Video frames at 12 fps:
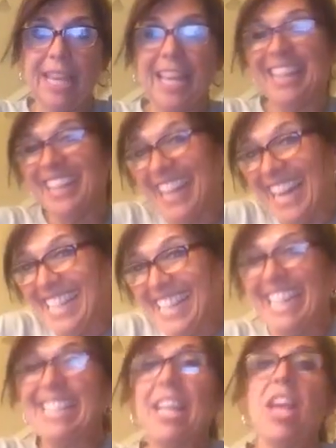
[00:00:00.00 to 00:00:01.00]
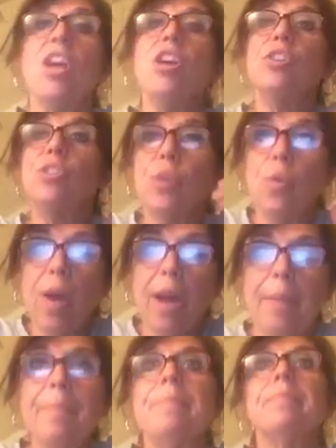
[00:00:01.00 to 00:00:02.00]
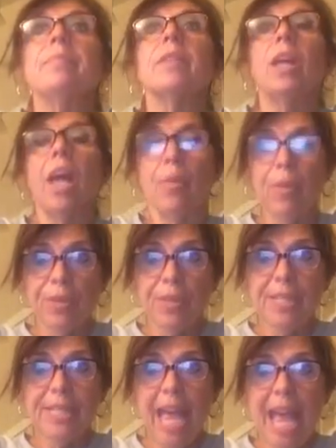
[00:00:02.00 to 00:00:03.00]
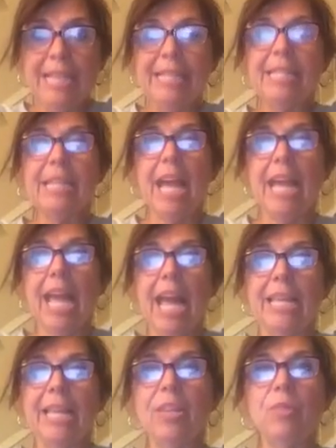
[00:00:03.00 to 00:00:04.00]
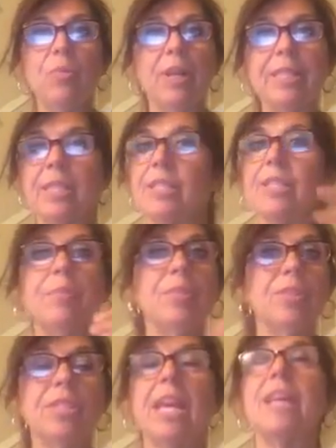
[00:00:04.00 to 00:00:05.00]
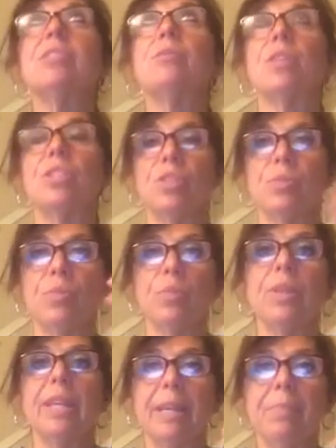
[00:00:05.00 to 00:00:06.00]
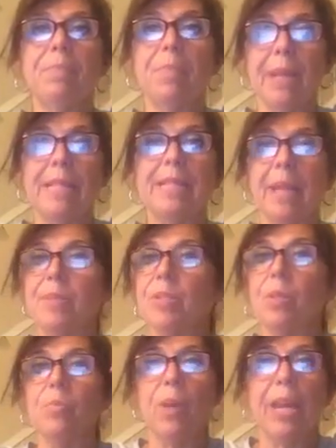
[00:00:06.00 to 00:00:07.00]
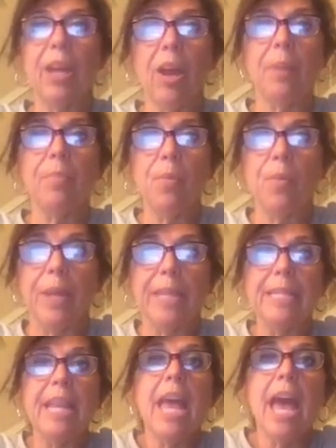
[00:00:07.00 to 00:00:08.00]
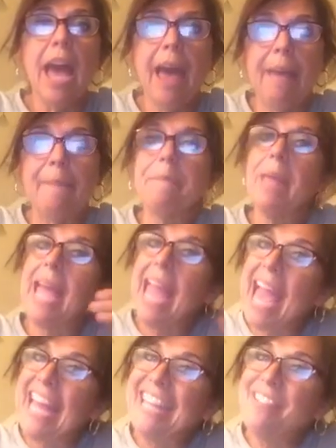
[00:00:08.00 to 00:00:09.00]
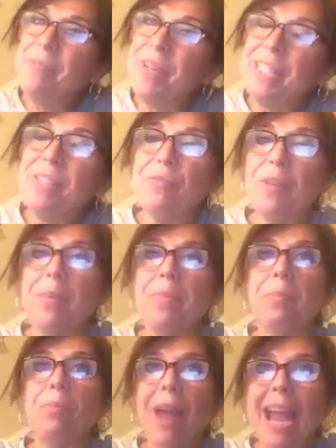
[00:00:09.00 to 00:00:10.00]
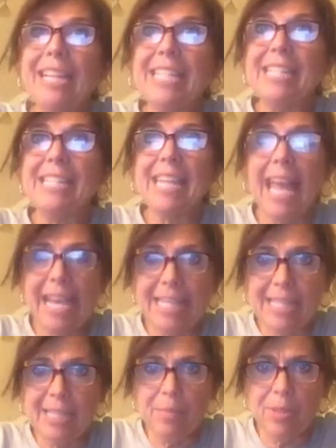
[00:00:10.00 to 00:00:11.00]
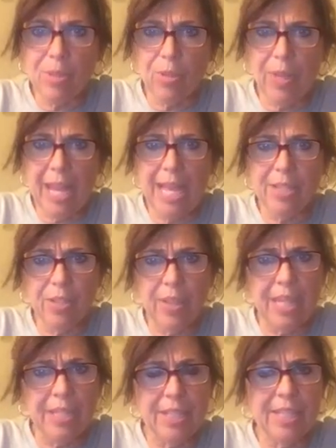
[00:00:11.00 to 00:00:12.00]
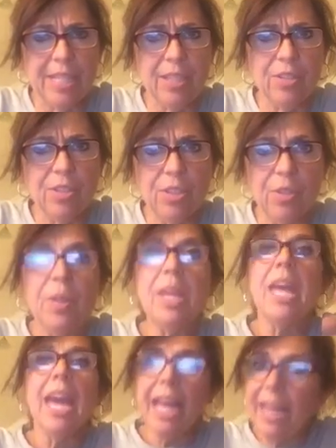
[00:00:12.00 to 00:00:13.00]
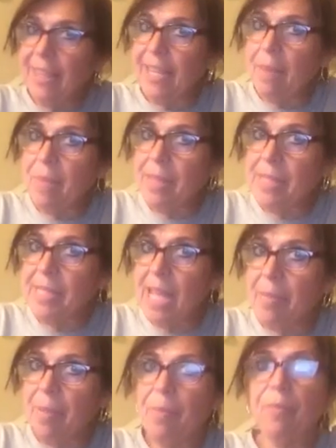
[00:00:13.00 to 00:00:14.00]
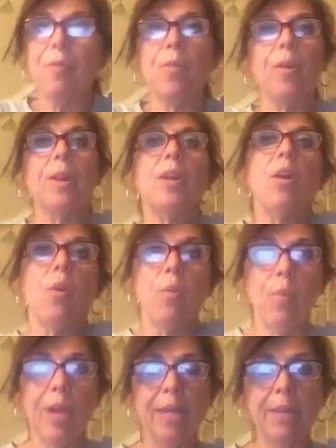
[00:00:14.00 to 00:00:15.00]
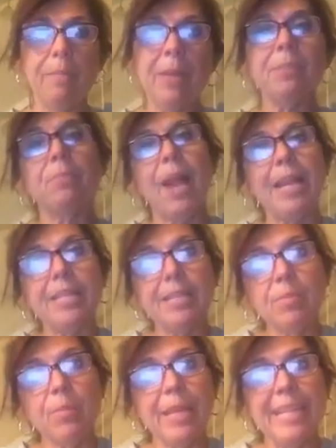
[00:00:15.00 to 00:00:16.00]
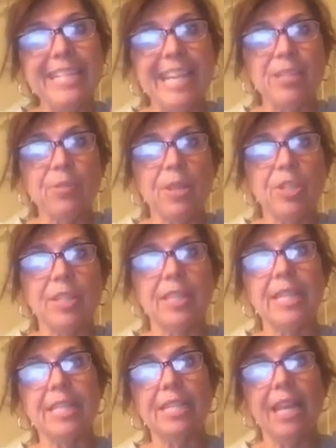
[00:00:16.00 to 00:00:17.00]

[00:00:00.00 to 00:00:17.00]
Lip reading: in the United States. So I went through the test. I highlighted the ones, some of those test questions were really exceptional and right on point. I added the ones from the practice tests that Missouri has so you guys could see those too. And I think I made this comment before. When best practice in writing test questions is